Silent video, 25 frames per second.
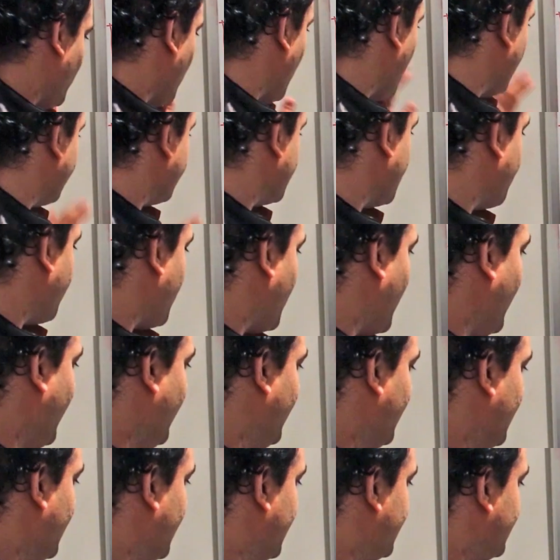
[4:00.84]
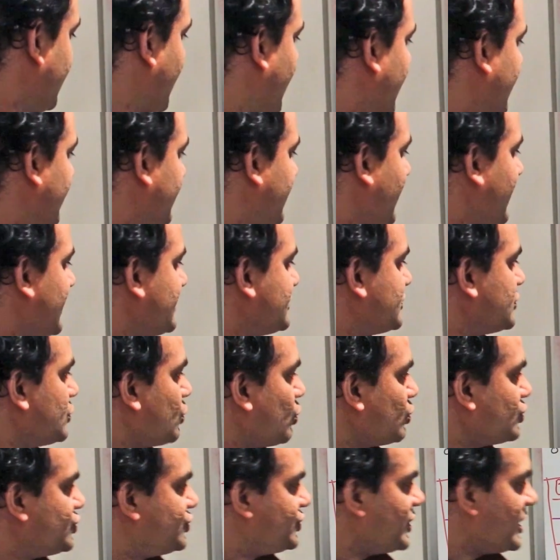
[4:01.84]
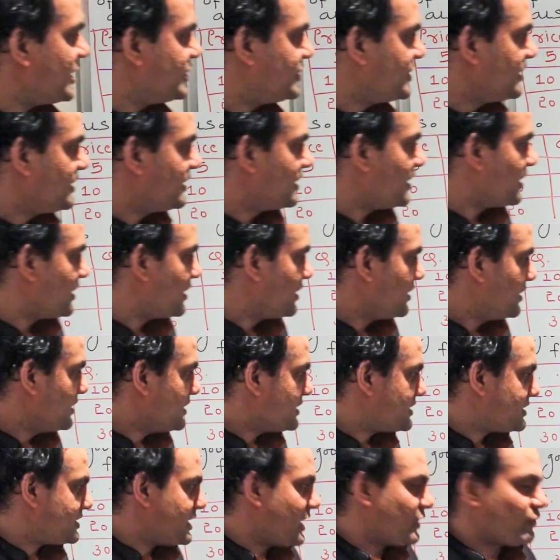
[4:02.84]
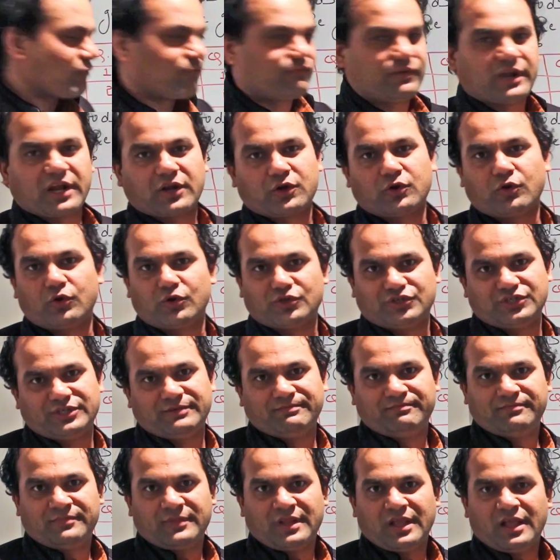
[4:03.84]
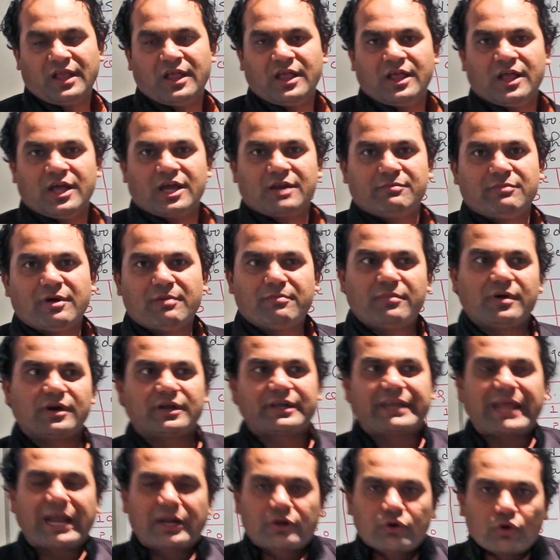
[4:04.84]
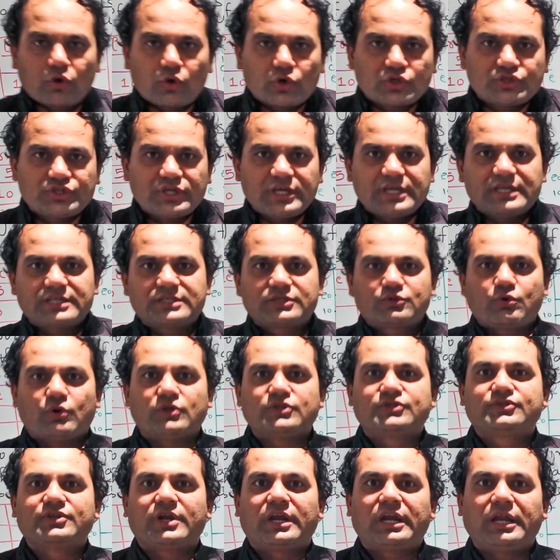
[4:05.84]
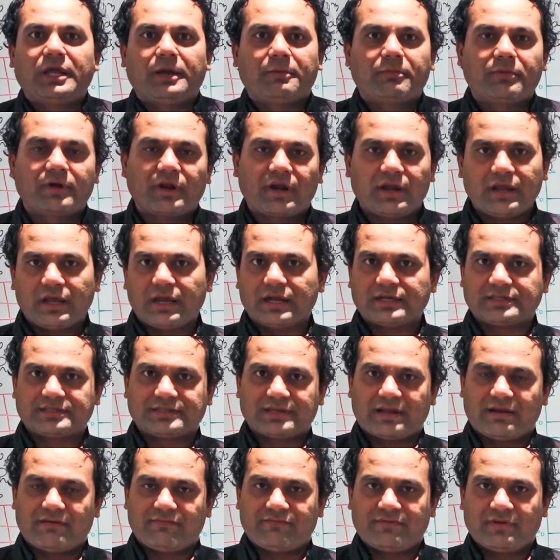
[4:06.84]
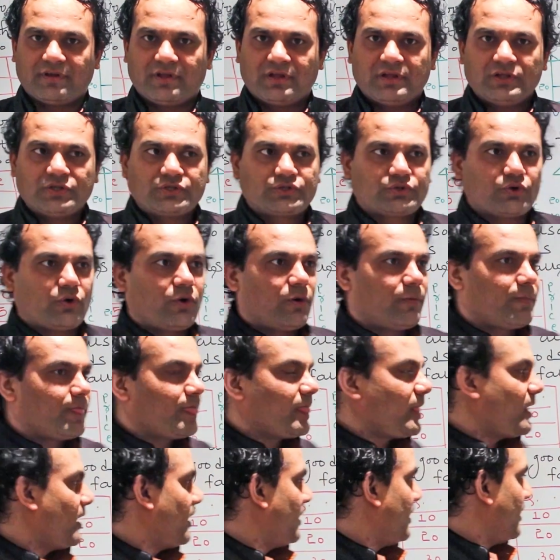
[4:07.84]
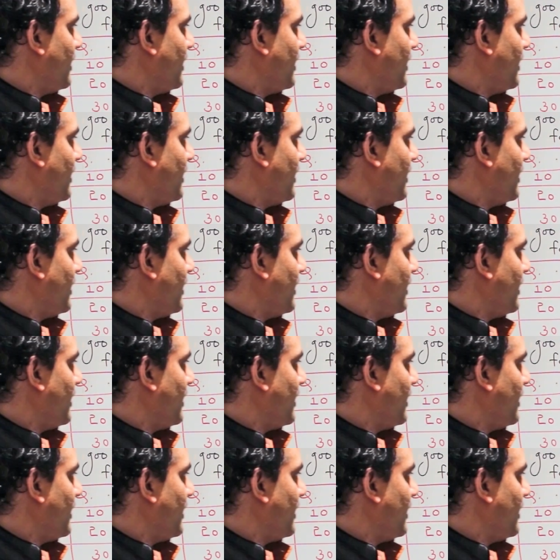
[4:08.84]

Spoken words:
law of supply. Then there is no change in the state of technology. Remember, technology is constantly upgrading itself. So